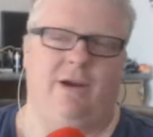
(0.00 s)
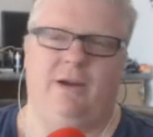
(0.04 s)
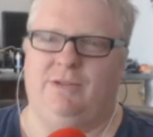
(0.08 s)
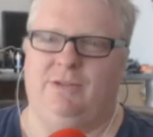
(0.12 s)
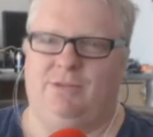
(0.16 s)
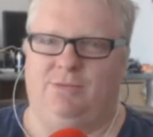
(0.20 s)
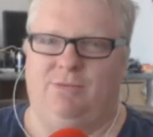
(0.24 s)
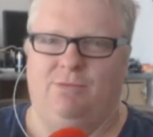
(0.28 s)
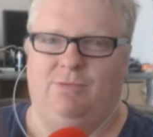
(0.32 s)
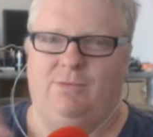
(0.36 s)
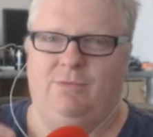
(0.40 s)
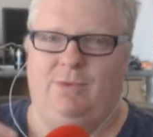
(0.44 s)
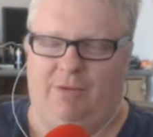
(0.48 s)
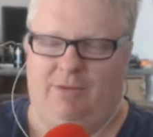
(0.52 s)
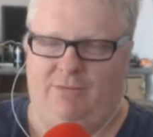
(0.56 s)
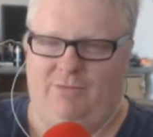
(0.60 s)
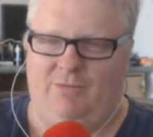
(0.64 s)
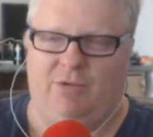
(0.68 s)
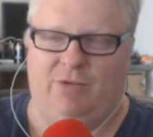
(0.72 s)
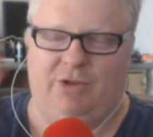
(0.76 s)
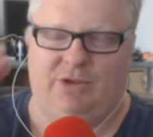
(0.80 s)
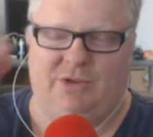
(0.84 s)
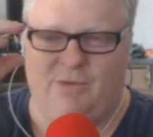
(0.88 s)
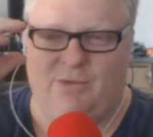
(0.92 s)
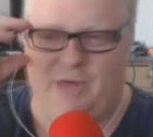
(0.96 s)
I was
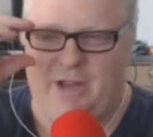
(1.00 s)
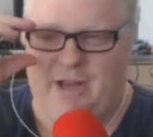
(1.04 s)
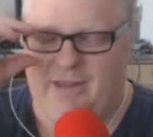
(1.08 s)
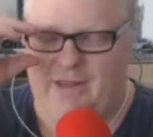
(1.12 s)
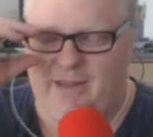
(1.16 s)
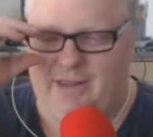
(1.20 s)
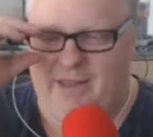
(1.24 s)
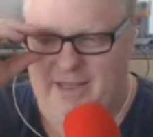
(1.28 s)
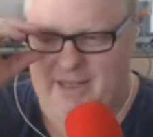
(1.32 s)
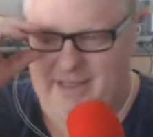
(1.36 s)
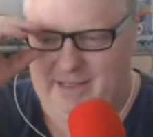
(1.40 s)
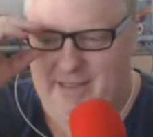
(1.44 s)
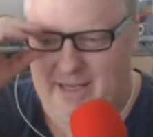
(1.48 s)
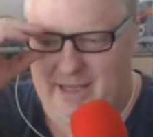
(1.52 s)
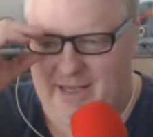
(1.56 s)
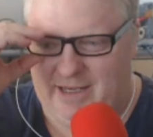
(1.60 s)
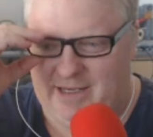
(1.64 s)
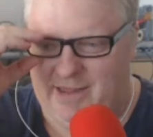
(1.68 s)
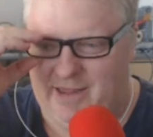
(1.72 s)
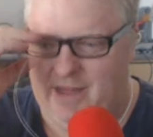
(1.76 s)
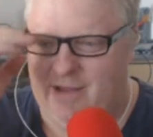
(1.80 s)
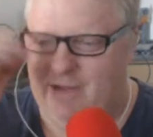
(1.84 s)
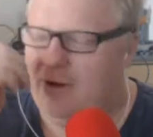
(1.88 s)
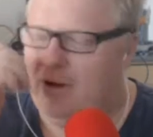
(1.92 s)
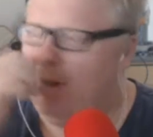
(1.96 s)
reading these
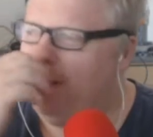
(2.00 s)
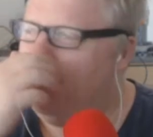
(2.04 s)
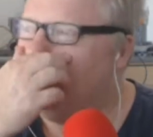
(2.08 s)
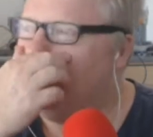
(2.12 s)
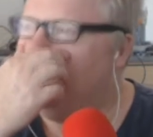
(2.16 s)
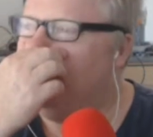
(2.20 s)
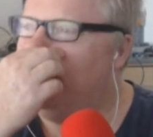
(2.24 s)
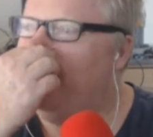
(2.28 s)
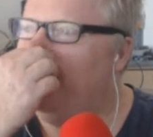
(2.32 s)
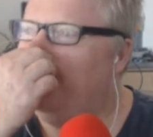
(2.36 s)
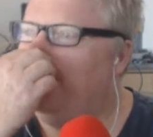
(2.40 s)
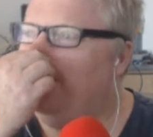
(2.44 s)
things, you think, I